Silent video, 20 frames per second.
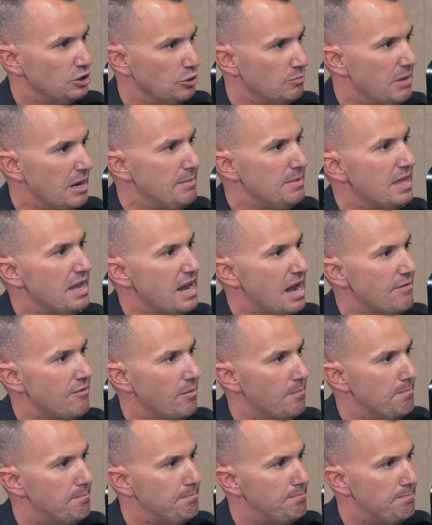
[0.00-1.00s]
So maybe they have
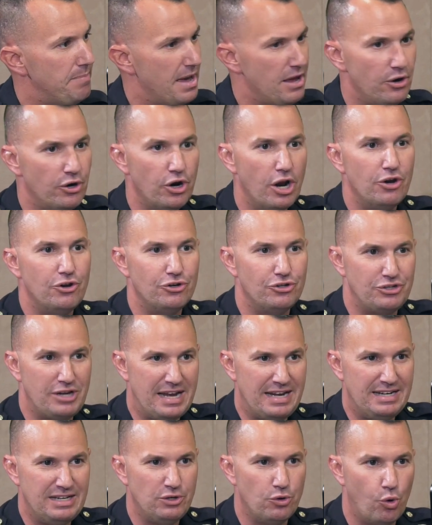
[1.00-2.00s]
a better
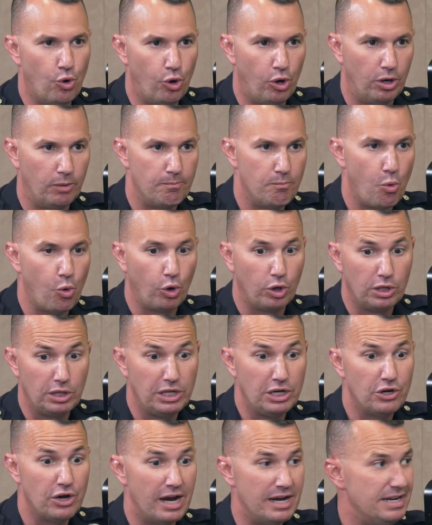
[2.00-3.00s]
understanding or more
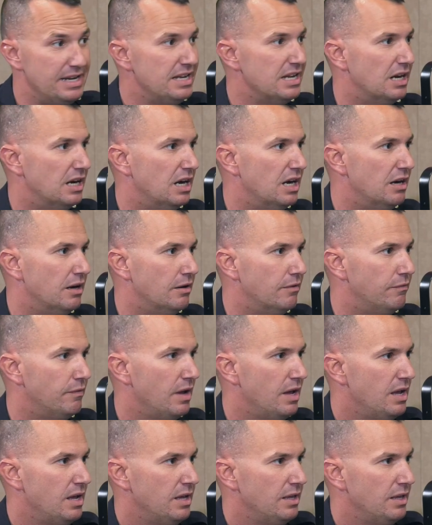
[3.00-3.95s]
clear idea of